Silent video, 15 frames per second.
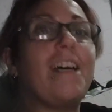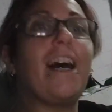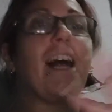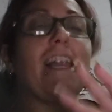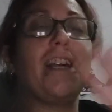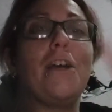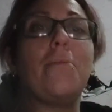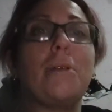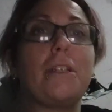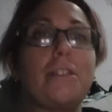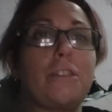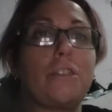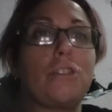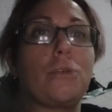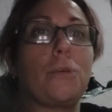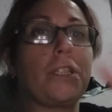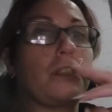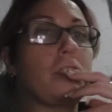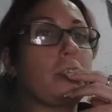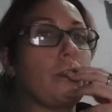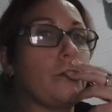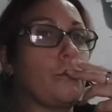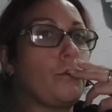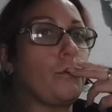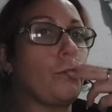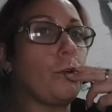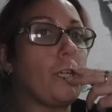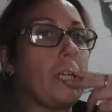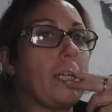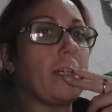a little bit of the twist to the
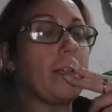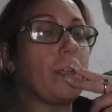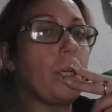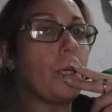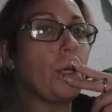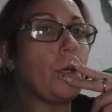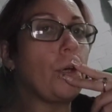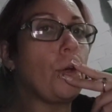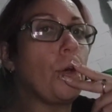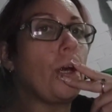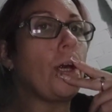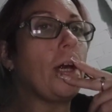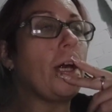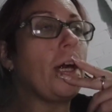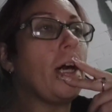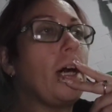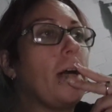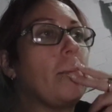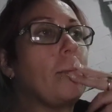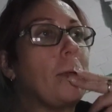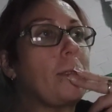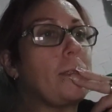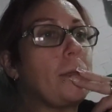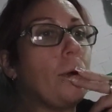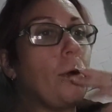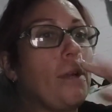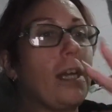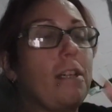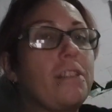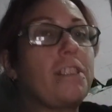story. But
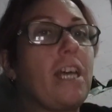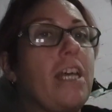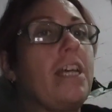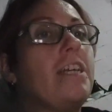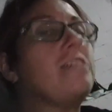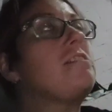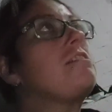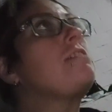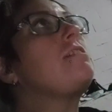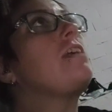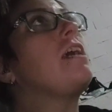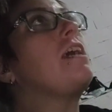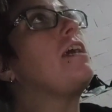all I'll say is,